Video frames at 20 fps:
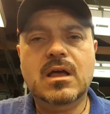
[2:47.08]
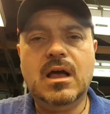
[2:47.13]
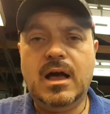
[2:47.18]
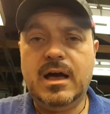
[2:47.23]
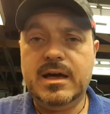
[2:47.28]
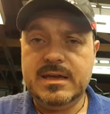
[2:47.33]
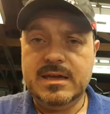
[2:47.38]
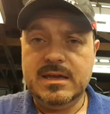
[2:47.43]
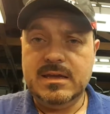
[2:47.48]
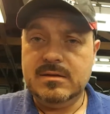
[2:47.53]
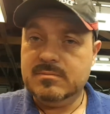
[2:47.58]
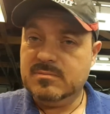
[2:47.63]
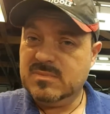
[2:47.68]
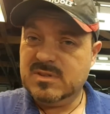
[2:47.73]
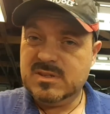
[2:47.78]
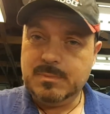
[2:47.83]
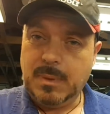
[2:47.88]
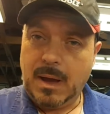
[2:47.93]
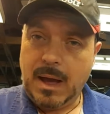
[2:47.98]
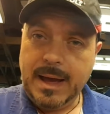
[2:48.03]
i.e.
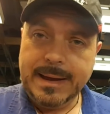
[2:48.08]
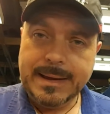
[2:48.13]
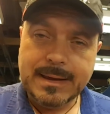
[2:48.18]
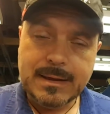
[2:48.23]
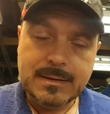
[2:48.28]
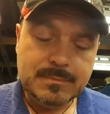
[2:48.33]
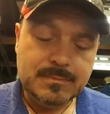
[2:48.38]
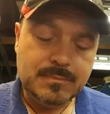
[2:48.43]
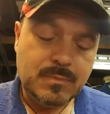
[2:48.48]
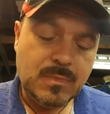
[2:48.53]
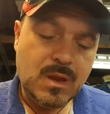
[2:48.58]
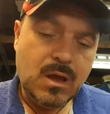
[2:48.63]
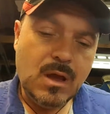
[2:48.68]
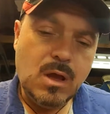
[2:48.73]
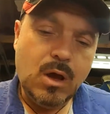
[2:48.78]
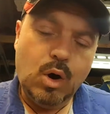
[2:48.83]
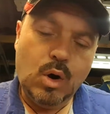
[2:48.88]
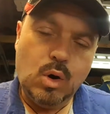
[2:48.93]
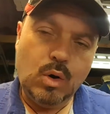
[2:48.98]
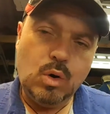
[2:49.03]
spark,
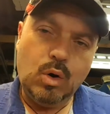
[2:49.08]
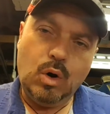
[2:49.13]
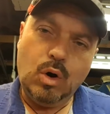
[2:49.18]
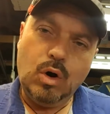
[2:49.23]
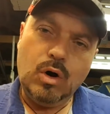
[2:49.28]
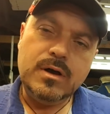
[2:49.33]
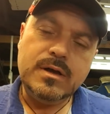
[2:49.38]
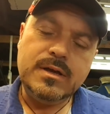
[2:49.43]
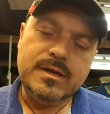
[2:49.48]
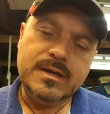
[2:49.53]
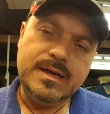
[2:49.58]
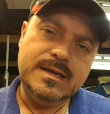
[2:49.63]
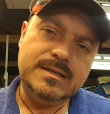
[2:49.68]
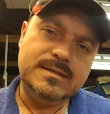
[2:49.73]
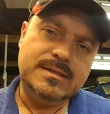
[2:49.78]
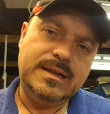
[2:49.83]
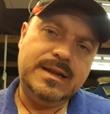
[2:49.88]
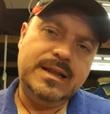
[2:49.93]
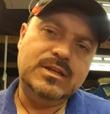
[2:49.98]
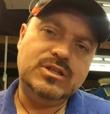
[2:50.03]
or is
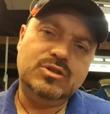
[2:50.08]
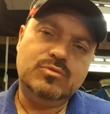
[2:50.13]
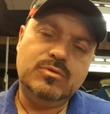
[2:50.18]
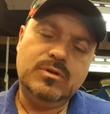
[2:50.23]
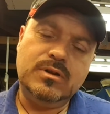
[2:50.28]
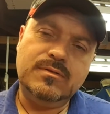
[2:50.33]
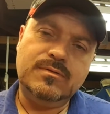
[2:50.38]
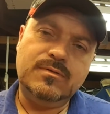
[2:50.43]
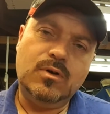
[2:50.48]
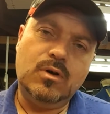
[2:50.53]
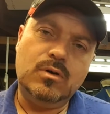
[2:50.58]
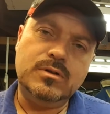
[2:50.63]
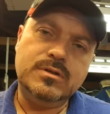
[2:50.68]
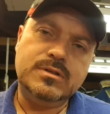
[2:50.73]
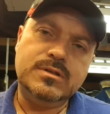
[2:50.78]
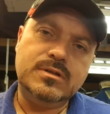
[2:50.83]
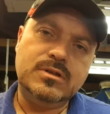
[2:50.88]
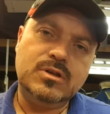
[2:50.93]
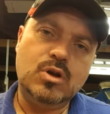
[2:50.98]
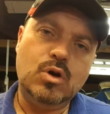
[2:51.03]
it an engine running fault
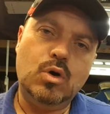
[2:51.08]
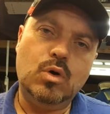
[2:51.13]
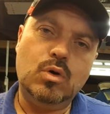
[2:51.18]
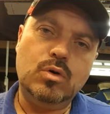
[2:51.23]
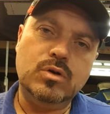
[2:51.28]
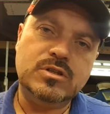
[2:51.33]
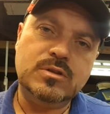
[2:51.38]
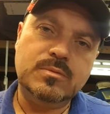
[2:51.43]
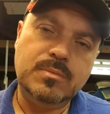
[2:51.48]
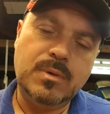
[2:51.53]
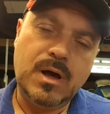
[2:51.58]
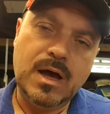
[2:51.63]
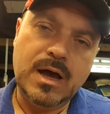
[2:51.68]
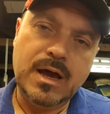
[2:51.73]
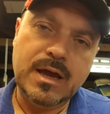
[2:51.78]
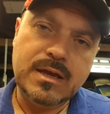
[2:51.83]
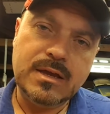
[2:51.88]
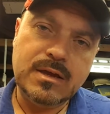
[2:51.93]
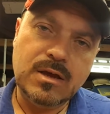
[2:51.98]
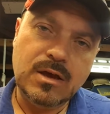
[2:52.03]
caused
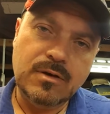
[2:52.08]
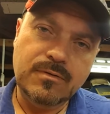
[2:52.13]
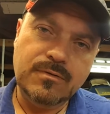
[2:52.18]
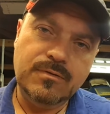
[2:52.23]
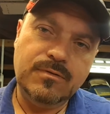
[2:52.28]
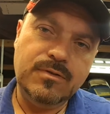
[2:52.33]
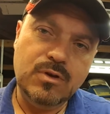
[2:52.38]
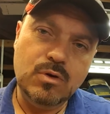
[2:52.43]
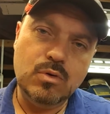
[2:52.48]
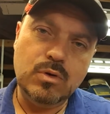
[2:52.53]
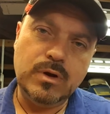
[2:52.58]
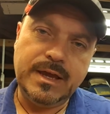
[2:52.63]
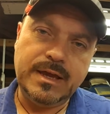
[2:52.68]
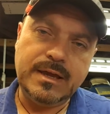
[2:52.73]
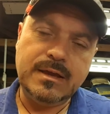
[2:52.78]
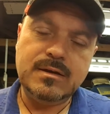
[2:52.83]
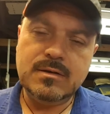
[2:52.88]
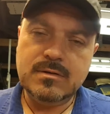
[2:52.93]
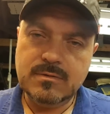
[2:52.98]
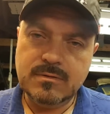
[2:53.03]
by a fueling
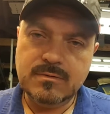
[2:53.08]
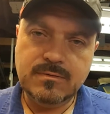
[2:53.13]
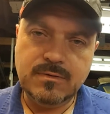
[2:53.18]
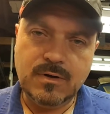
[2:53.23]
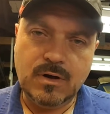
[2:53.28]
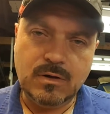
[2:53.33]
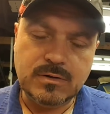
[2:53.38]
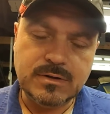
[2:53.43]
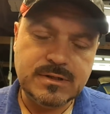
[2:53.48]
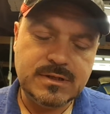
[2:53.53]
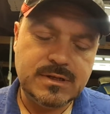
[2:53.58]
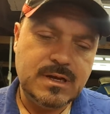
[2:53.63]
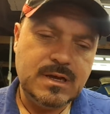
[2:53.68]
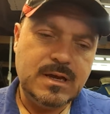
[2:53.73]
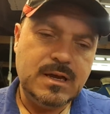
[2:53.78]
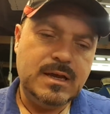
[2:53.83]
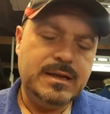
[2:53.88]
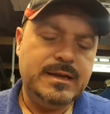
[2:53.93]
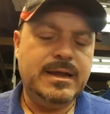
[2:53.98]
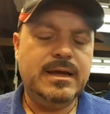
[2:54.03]
fault?
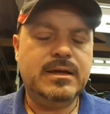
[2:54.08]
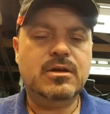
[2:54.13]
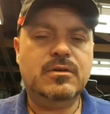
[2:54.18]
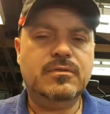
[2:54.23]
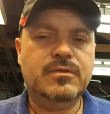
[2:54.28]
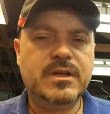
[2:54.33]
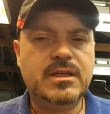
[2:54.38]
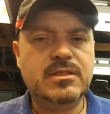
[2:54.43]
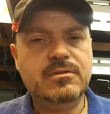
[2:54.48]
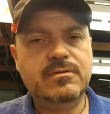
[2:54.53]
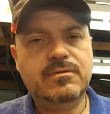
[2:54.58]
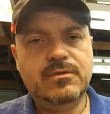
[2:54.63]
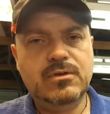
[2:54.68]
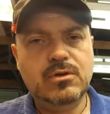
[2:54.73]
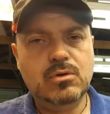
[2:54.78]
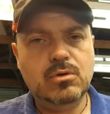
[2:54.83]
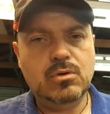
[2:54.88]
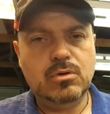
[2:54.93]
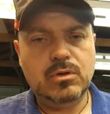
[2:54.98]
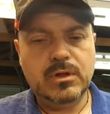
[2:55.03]
Now, don't forget, the
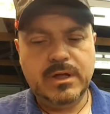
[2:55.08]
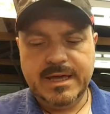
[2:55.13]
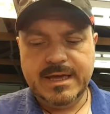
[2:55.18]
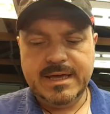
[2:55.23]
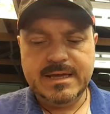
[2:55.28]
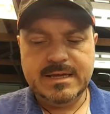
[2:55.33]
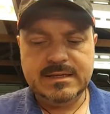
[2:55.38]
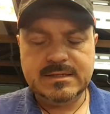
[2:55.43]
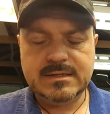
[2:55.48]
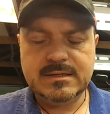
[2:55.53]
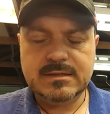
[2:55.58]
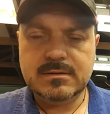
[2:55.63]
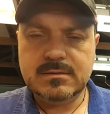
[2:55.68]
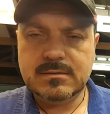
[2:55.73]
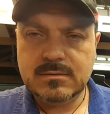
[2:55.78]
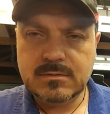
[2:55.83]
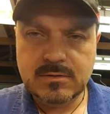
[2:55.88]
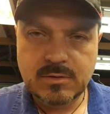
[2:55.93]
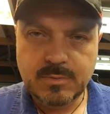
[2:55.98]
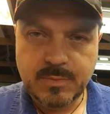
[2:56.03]
fuel is
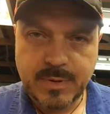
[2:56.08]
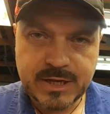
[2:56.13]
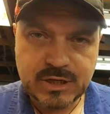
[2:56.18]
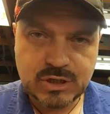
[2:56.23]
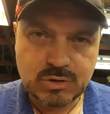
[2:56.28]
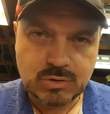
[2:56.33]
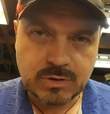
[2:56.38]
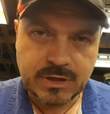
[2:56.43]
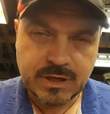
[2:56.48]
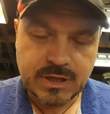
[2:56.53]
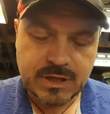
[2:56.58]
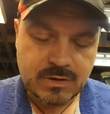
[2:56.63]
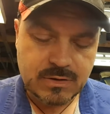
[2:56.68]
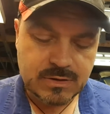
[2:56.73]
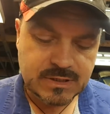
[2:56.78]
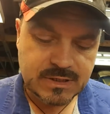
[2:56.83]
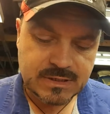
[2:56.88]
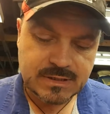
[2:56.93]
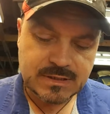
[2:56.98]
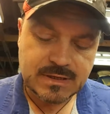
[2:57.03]
the petrol that it
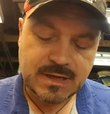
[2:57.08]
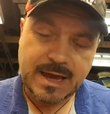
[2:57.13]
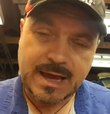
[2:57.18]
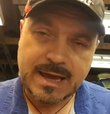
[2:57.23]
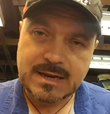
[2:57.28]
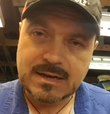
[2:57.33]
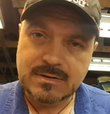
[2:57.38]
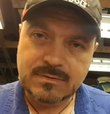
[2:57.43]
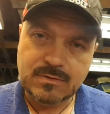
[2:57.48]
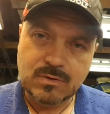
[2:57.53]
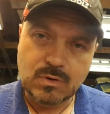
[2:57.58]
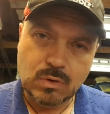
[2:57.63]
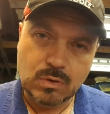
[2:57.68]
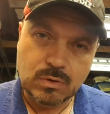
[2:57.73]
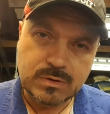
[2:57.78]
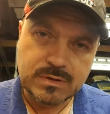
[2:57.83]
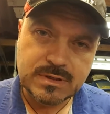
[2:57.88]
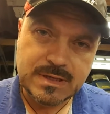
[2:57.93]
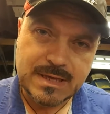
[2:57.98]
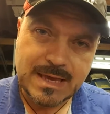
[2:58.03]
uses, and of
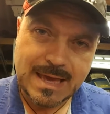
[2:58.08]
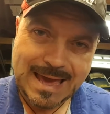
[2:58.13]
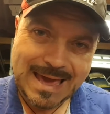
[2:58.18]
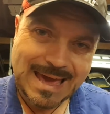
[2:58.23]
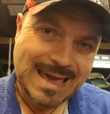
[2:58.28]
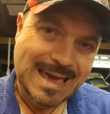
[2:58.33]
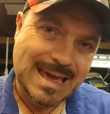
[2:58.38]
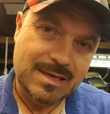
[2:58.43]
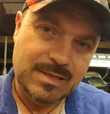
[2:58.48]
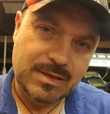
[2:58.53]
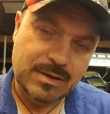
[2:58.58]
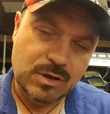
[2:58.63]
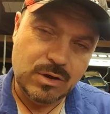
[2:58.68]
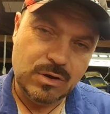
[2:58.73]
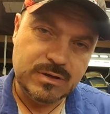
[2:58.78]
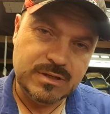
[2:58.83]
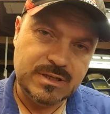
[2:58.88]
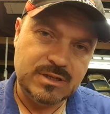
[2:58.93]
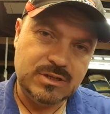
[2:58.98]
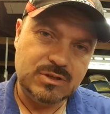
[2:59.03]
course the air that
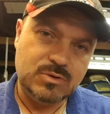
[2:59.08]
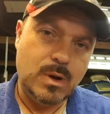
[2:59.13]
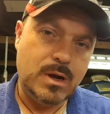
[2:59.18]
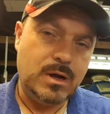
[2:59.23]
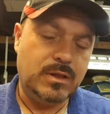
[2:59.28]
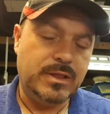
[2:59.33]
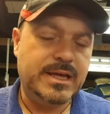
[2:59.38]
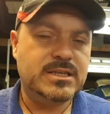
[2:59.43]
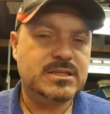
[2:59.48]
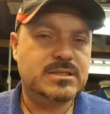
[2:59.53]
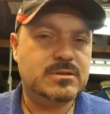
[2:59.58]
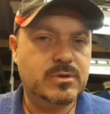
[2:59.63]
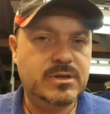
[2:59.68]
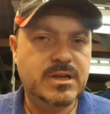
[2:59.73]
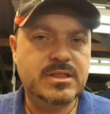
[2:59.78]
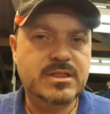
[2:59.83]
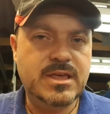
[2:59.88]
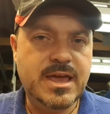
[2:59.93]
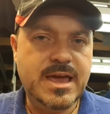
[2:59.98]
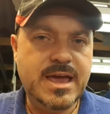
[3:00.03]
goes in as well. We
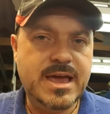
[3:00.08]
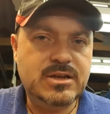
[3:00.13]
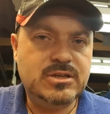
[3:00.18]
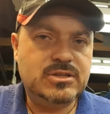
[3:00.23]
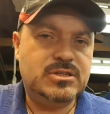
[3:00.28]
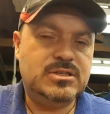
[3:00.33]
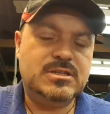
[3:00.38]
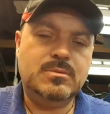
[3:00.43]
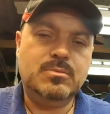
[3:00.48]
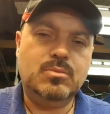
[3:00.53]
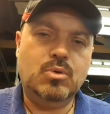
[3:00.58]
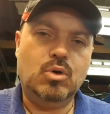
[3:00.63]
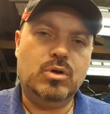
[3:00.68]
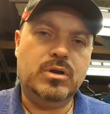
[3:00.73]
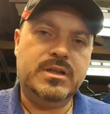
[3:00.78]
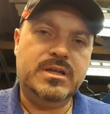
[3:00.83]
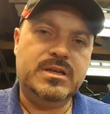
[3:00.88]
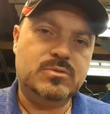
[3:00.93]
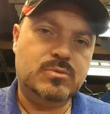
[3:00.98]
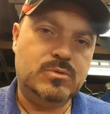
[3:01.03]
need the air just as
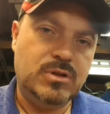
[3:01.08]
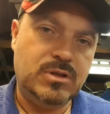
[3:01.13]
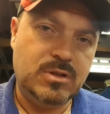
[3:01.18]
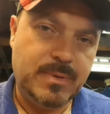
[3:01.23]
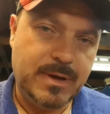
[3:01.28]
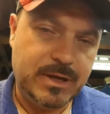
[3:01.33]
importantly as we need the